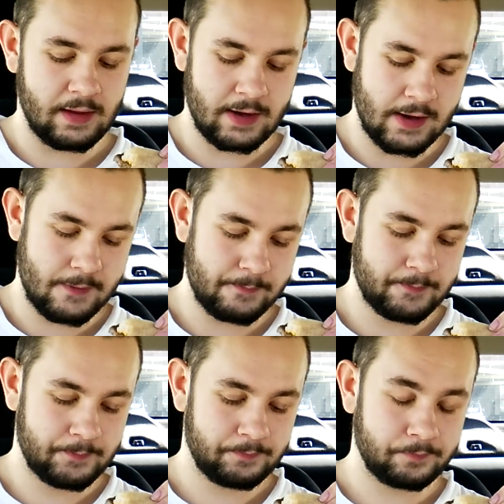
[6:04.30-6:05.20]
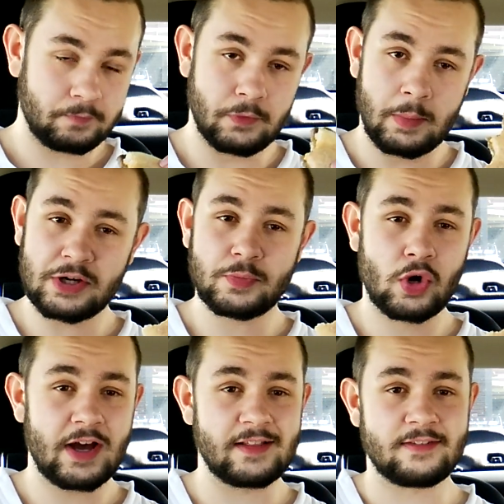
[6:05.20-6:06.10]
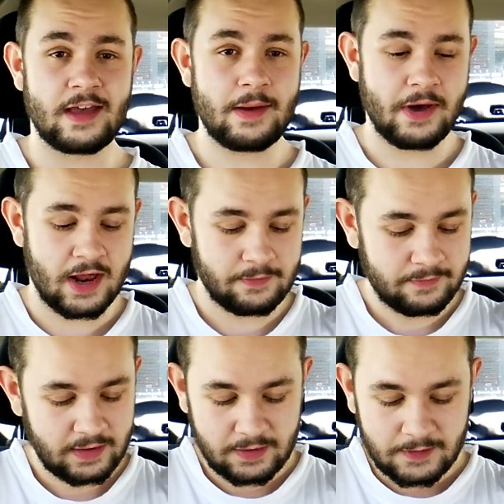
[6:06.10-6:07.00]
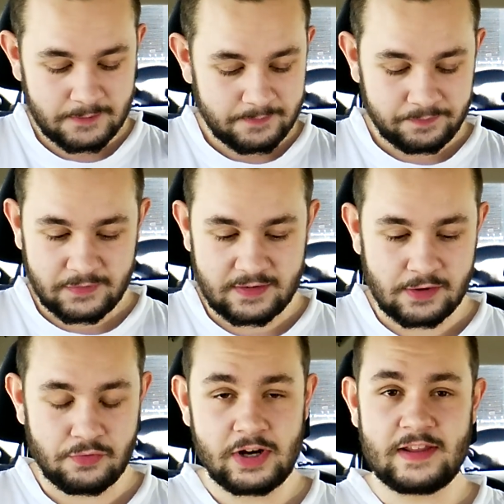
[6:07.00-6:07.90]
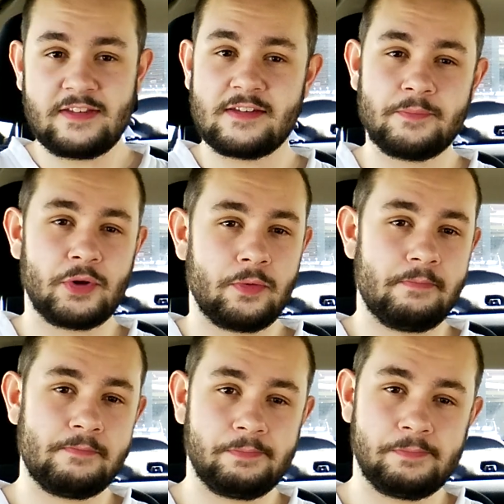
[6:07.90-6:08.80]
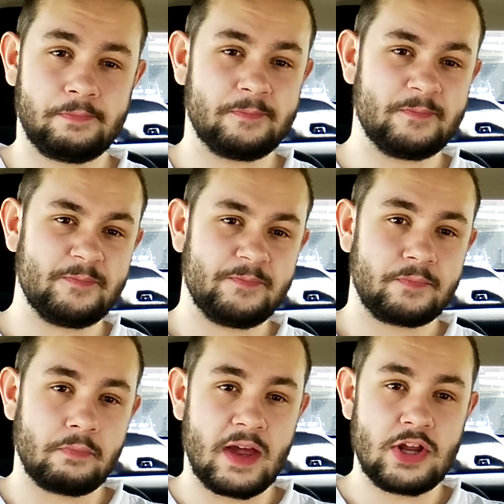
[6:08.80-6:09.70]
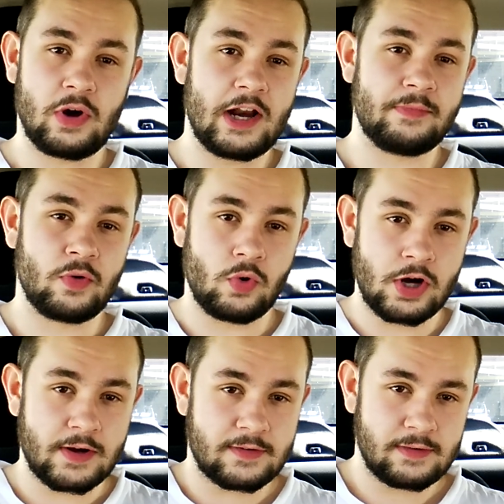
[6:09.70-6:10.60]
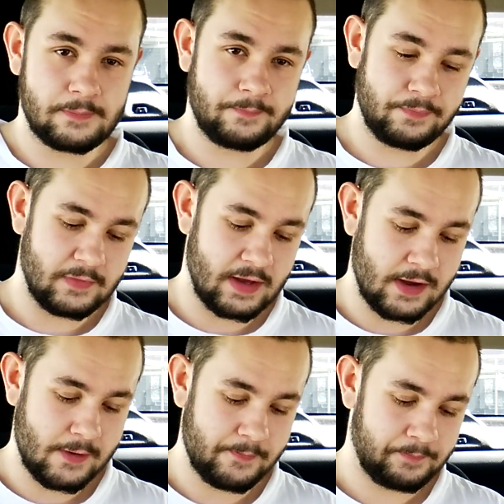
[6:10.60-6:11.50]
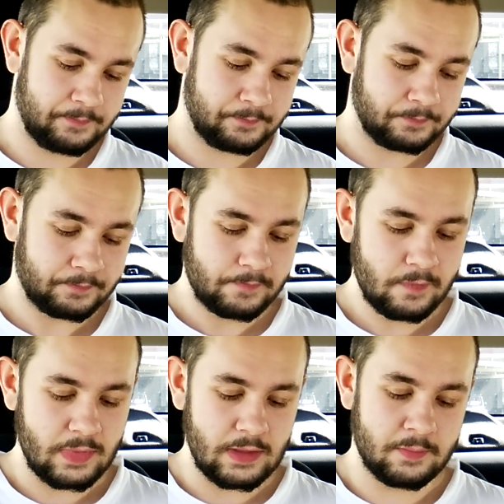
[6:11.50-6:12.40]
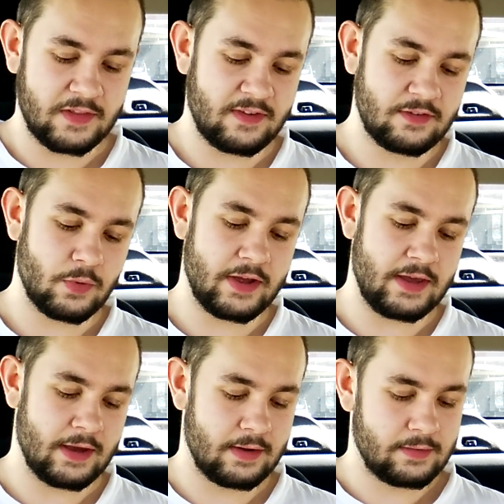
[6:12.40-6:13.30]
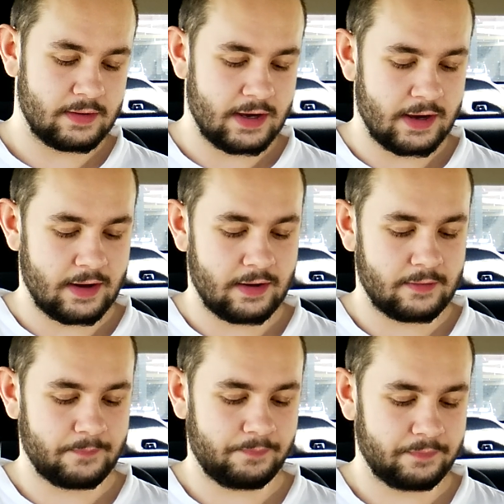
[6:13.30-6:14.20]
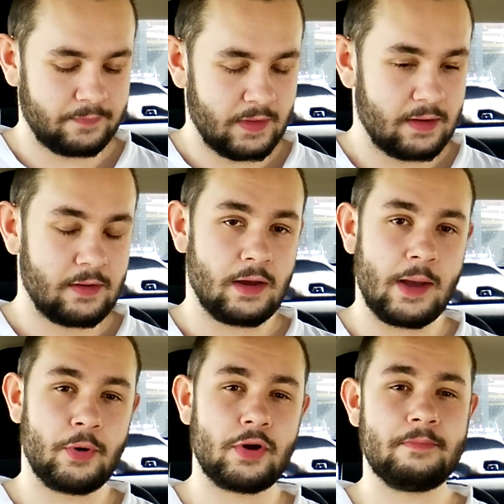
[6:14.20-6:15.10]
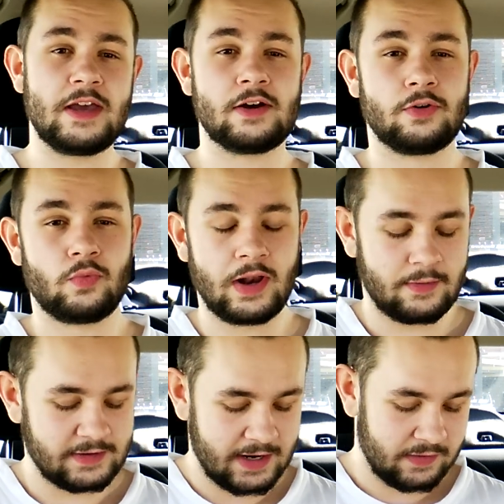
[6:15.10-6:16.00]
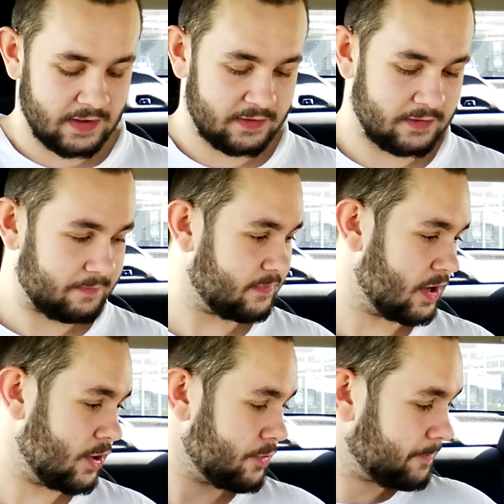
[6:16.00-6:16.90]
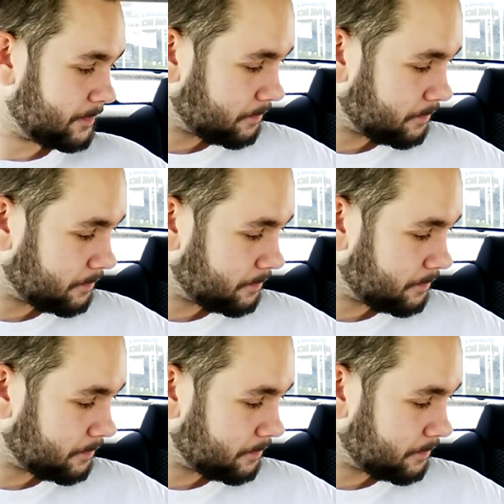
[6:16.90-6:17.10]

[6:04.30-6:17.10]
Um, Not much more I can say about it. Just a really simple menu item that works. But since we're here, I bought a meal while I was getting this, so